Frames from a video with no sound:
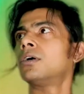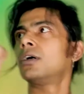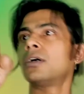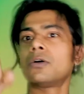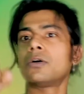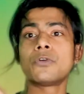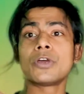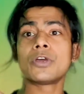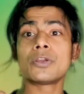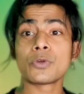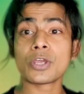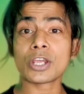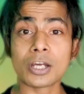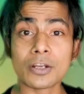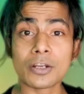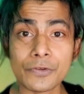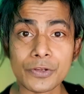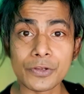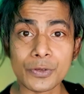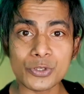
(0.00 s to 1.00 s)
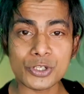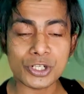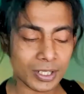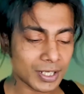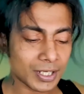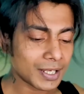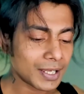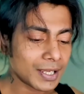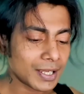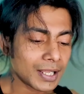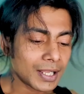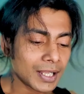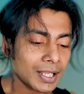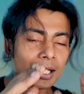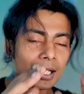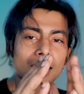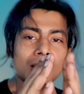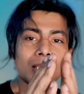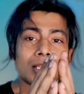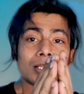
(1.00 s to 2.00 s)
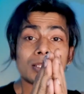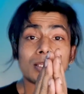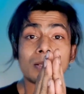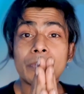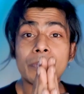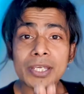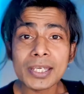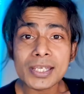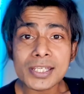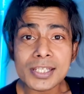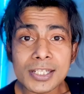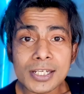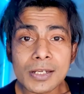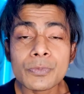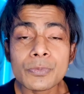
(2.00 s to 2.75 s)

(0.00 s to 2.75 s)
when we are confused, the biggest tip,